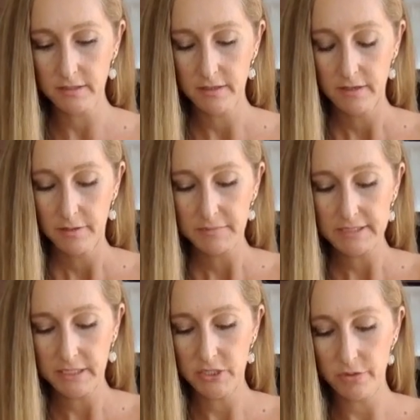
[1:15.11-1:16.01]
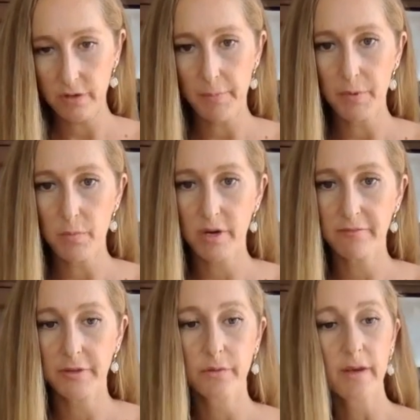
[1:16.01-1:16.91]
I'm going to do a couple more
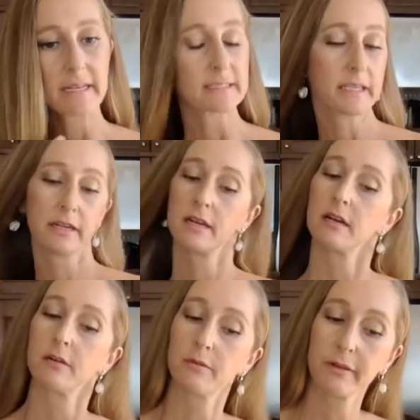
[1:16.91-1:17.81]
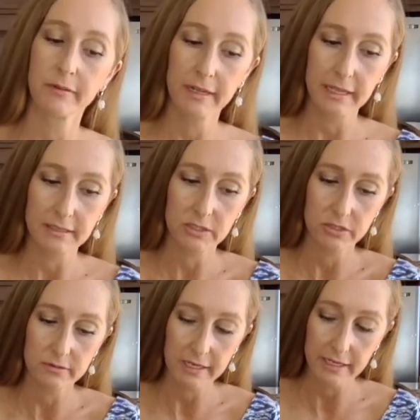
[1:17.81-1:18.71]
for you guys here, and we will get
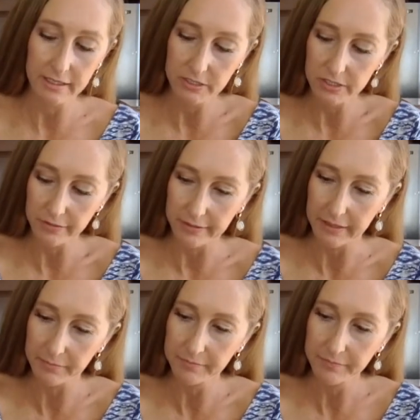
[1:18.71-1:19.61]
straight into it.